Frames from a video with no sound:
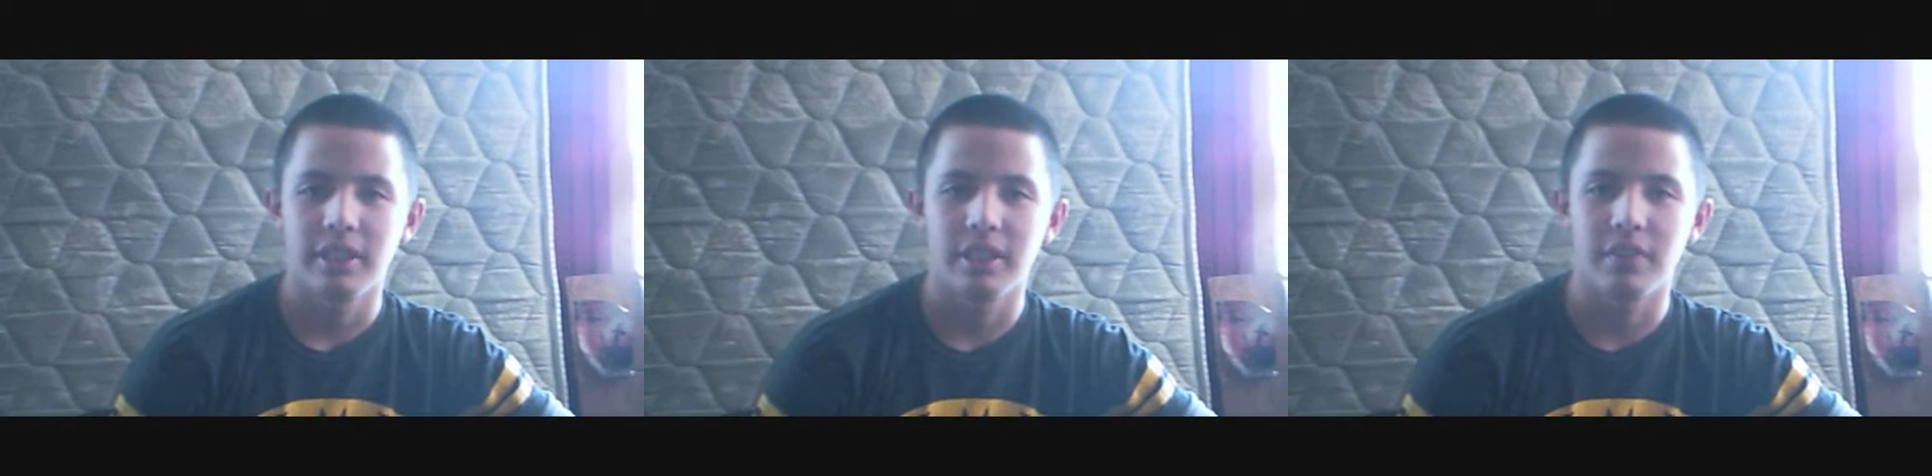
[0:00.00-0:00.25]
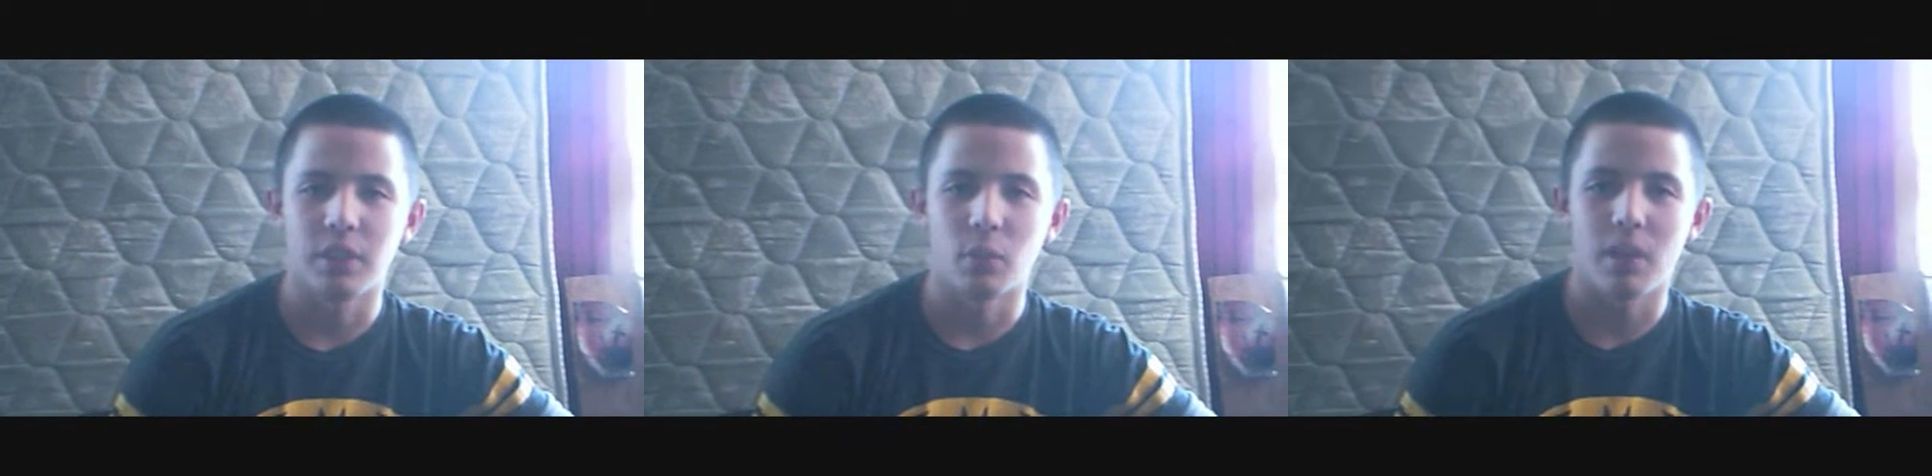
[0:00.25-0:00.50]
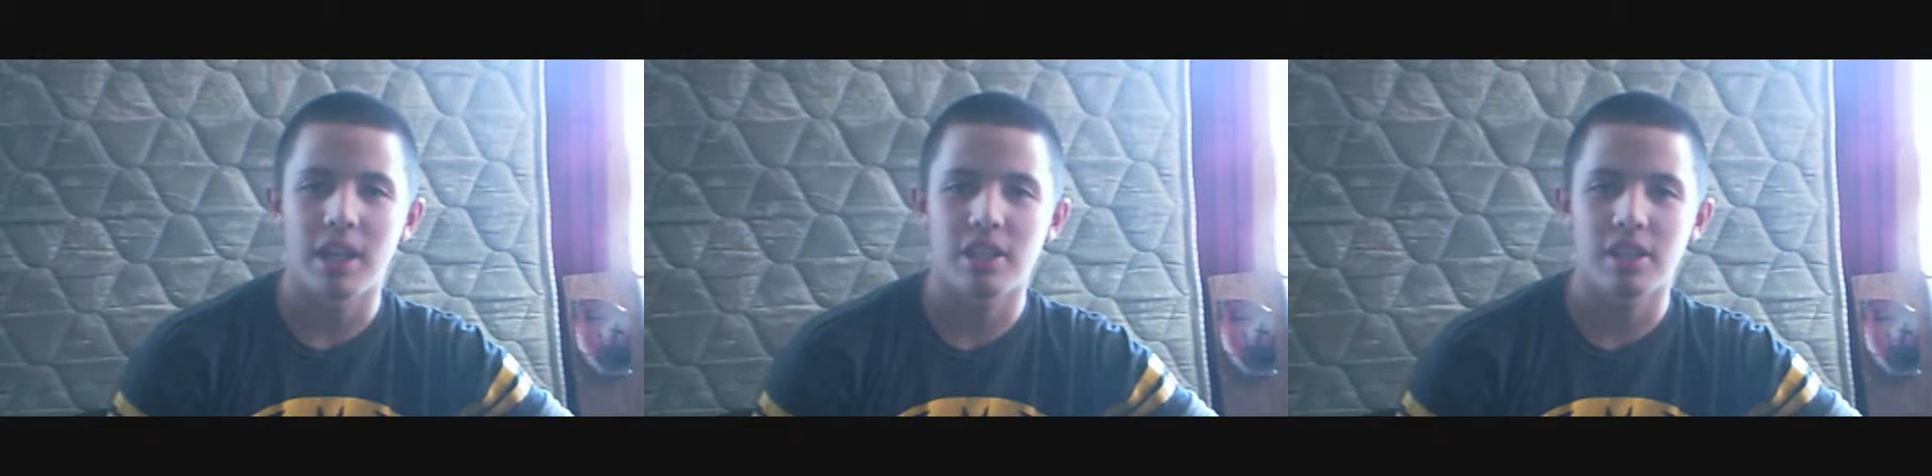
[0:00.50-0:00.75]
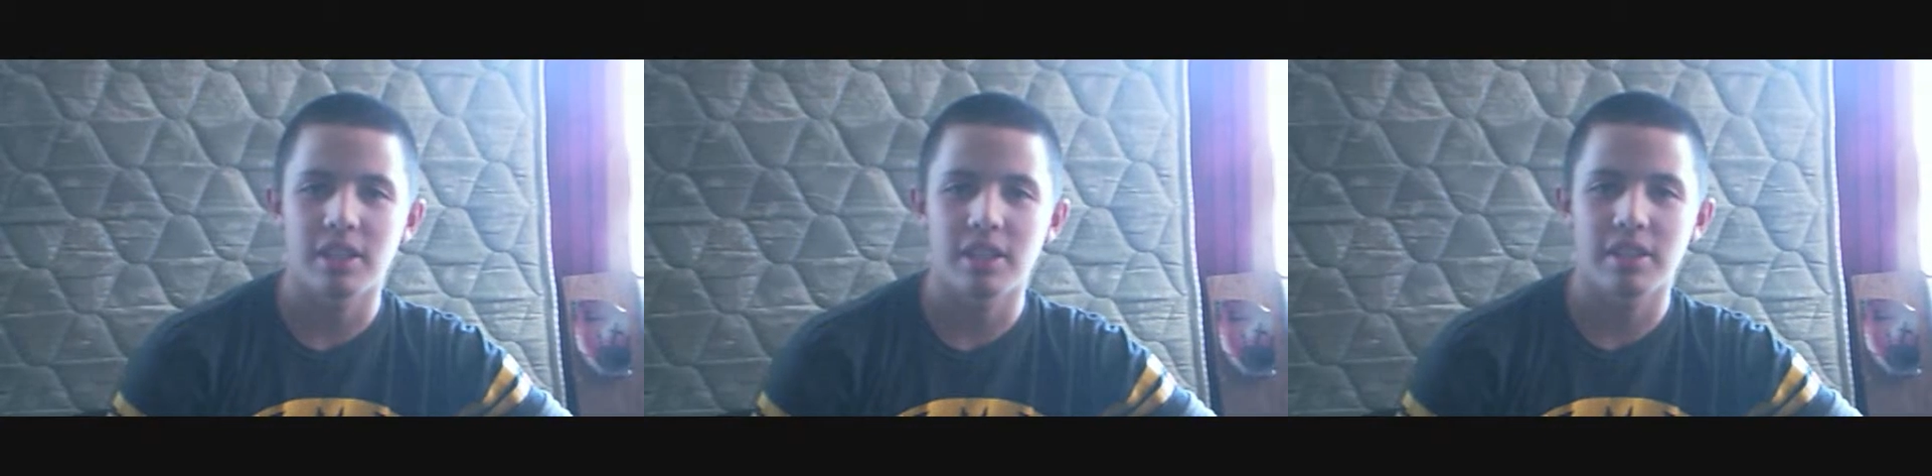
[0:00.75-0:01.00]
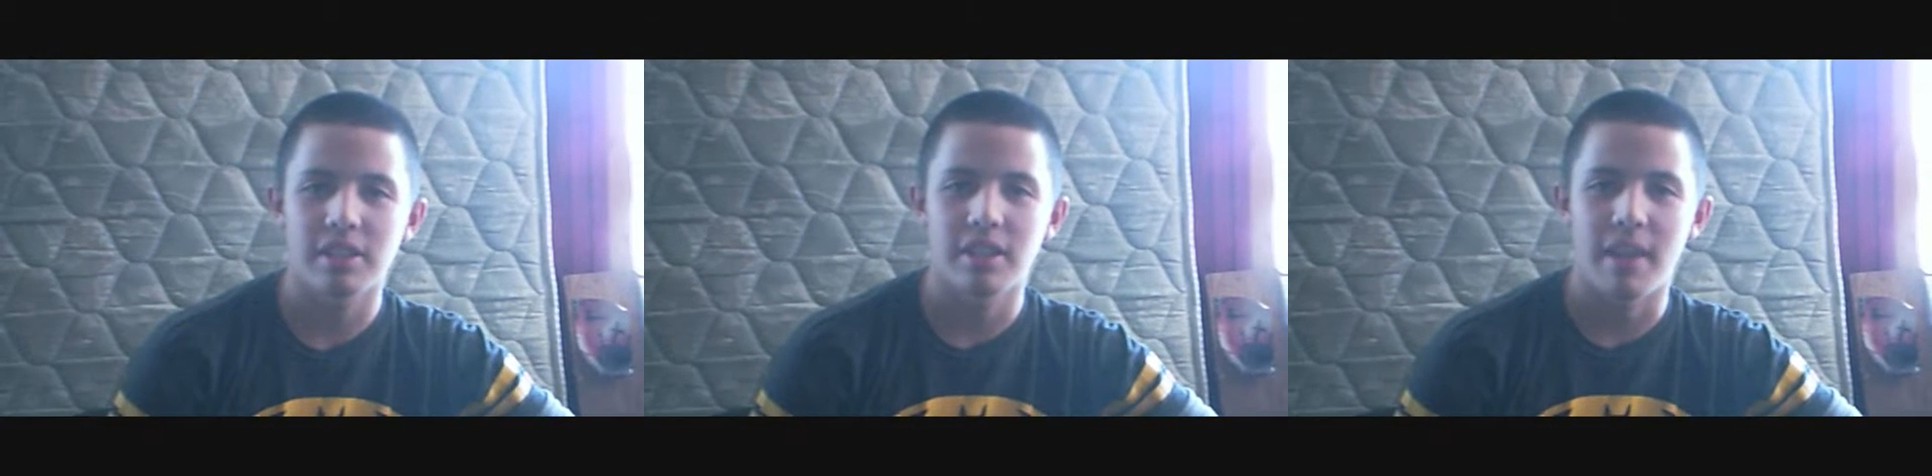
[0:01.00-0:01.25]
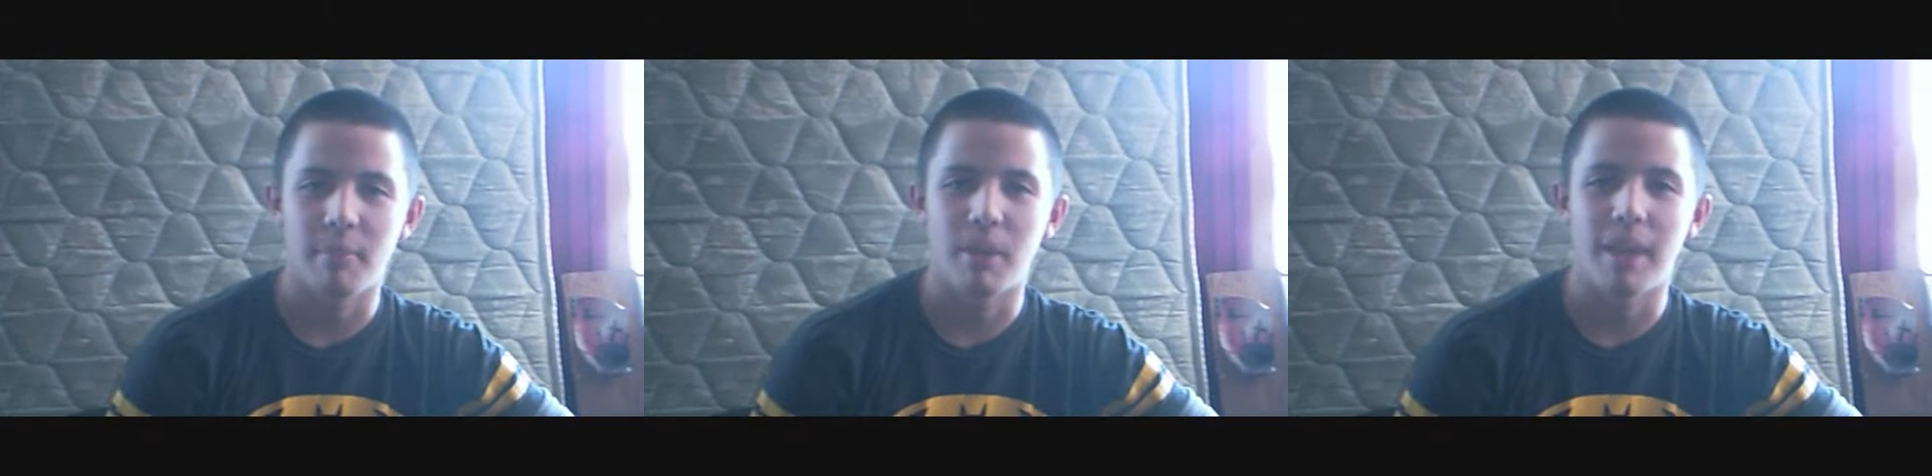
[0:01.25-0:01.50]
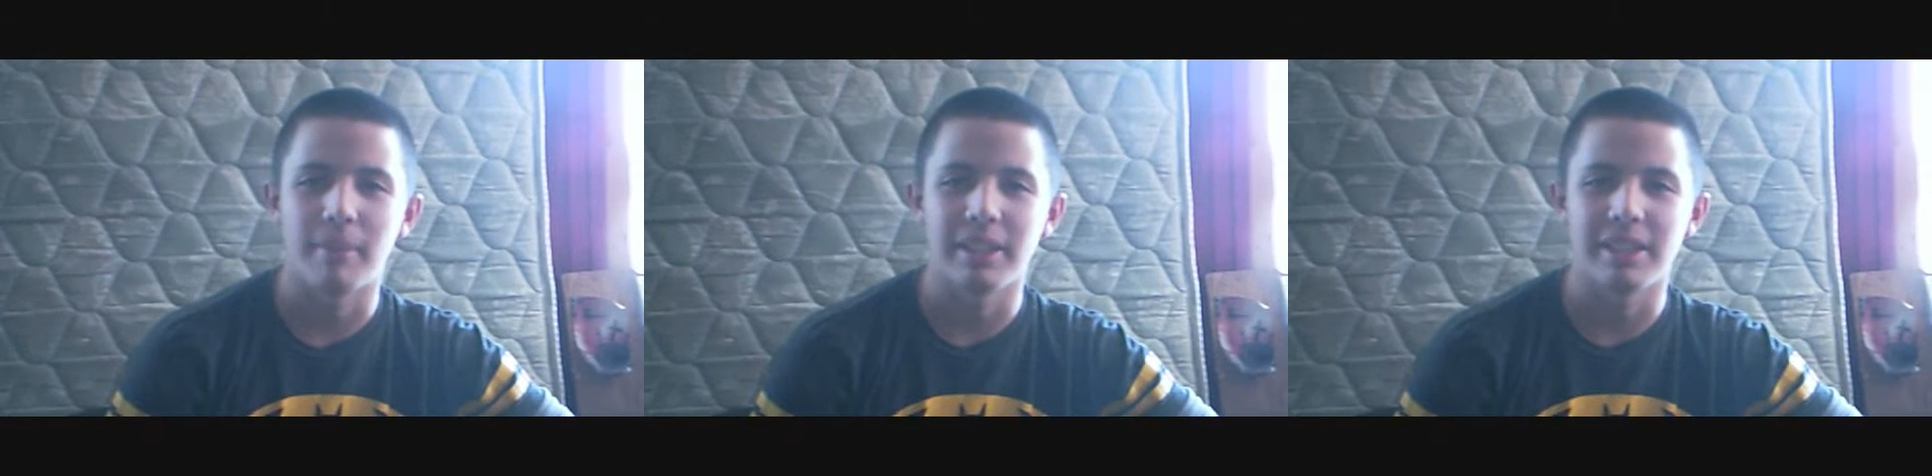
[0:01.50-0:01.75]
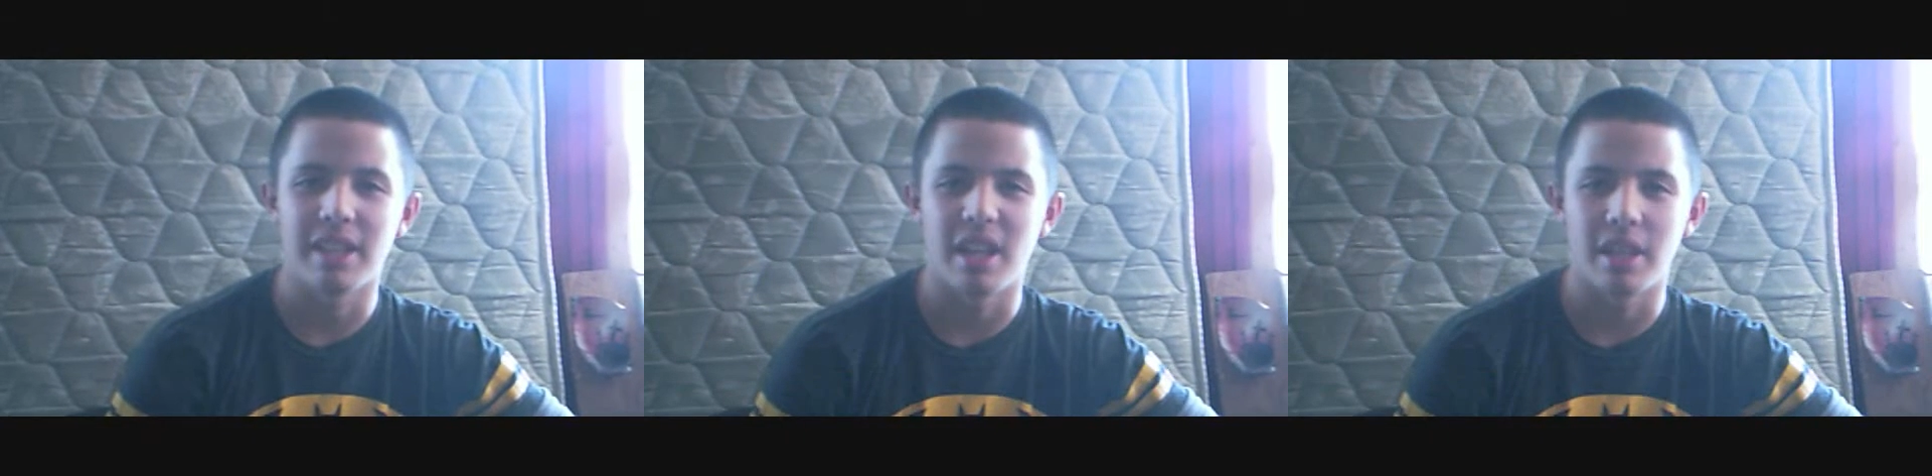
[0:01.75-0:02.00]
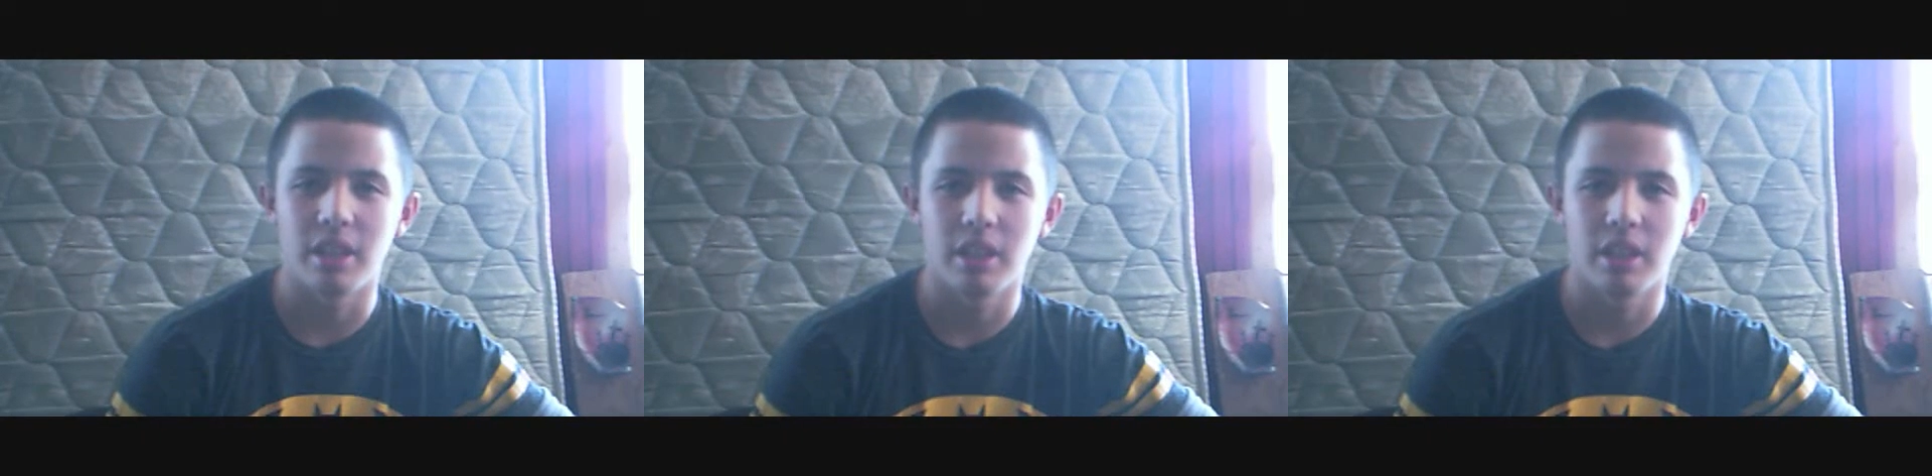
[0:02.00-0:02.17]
If you're watching this, I'm probably dead.